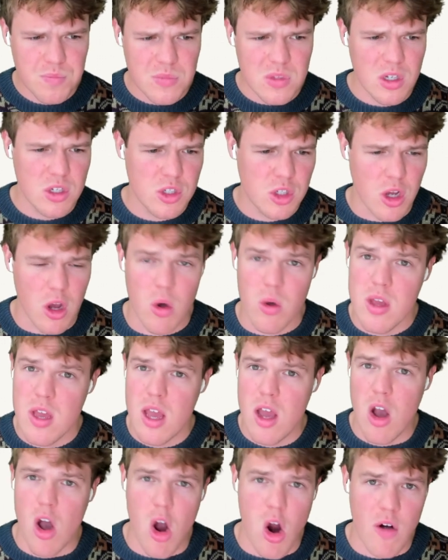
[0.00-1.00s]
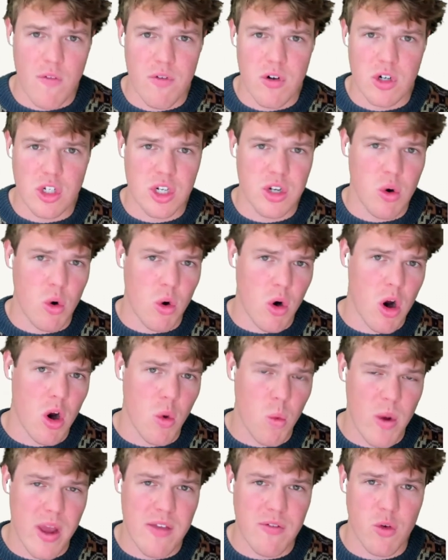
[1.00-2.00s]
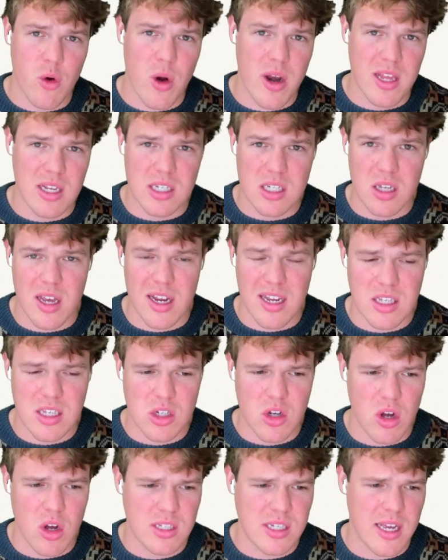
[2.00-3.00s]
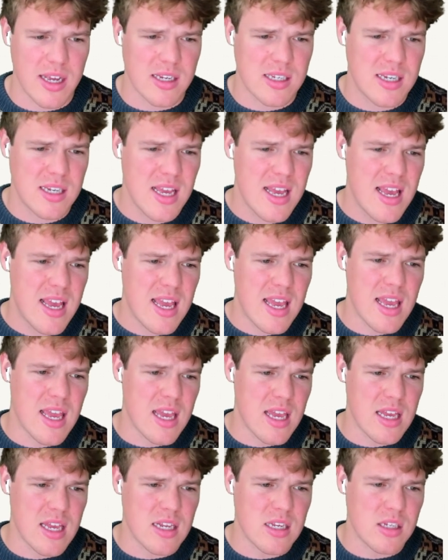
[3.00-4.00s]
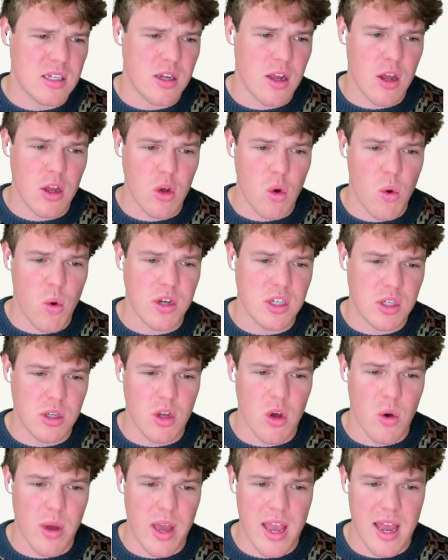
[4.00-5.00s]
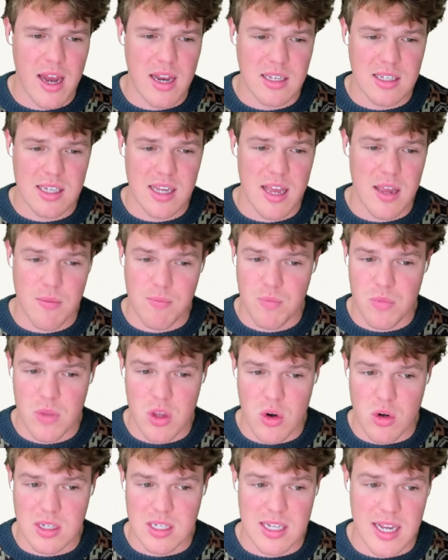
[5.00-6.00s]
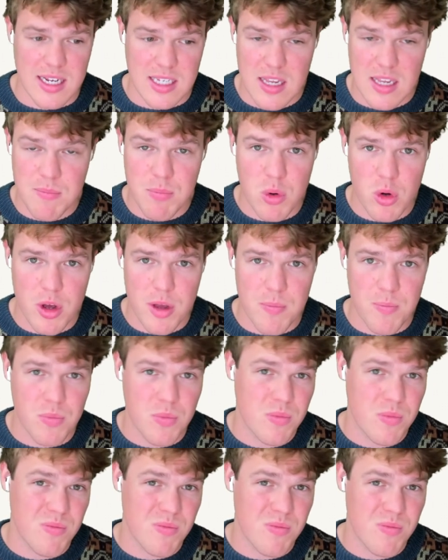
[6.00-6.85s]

So our version or our way of creating a slug in this context is going to go ahead and say, here's the text input.